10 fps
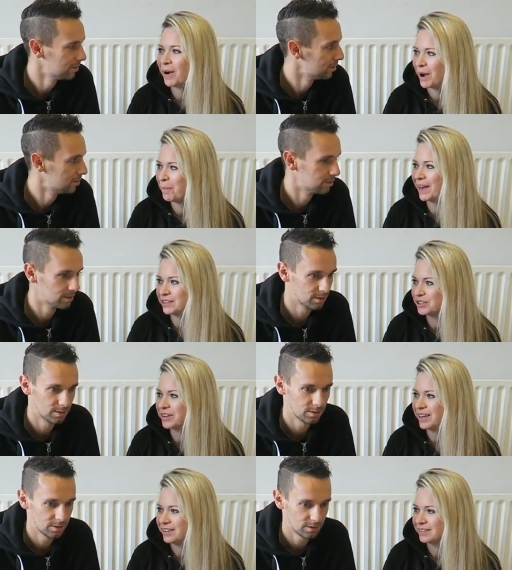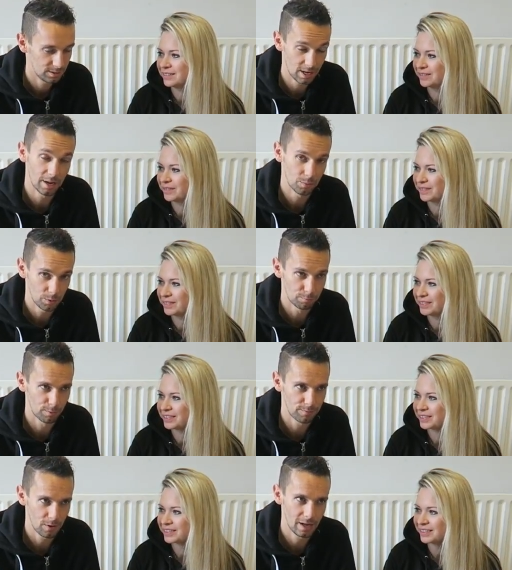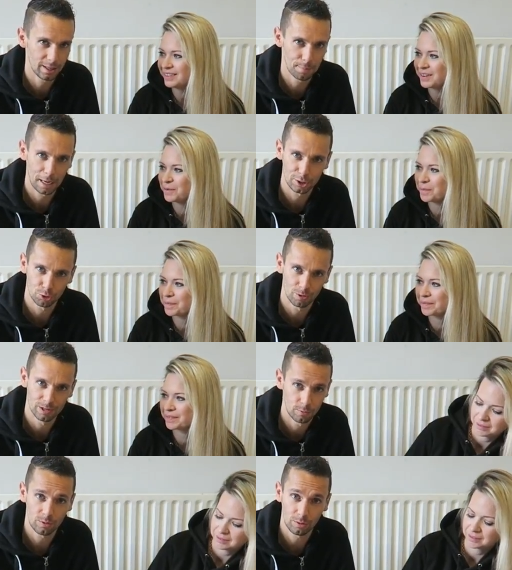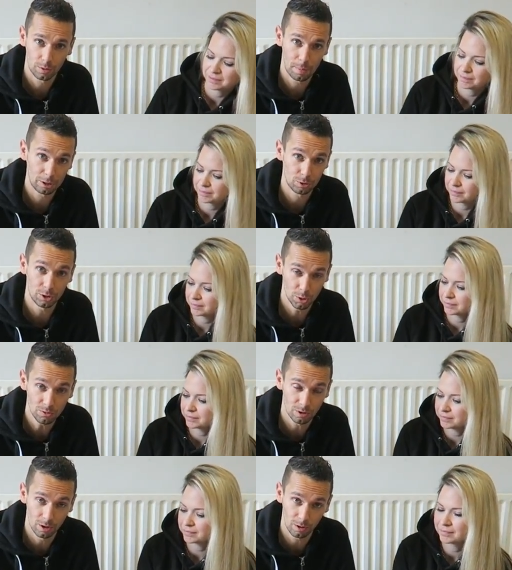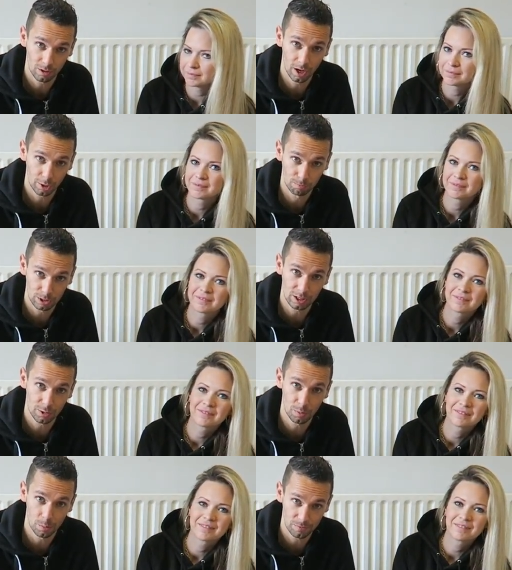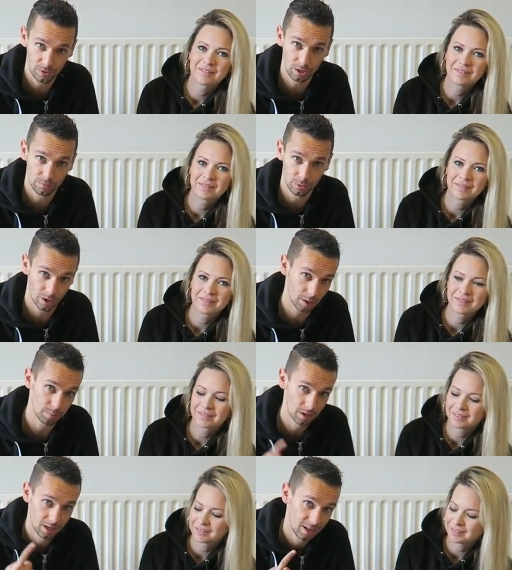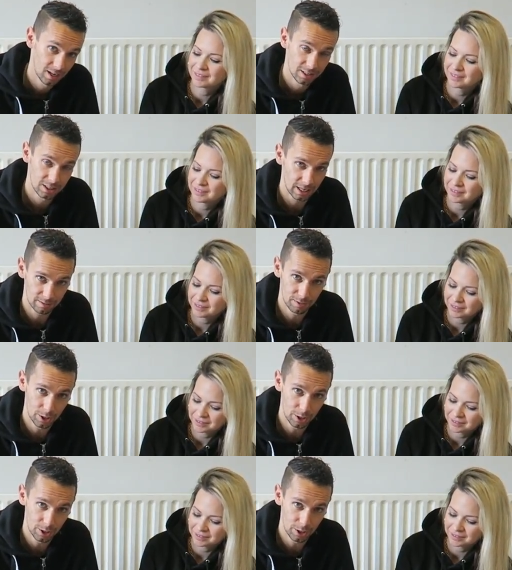Speaker 1: out our pantry.
Speaker 2: Yeah, we've refined the pantry. If you want to see what the pantry used to look like originally when we first filled it up, step the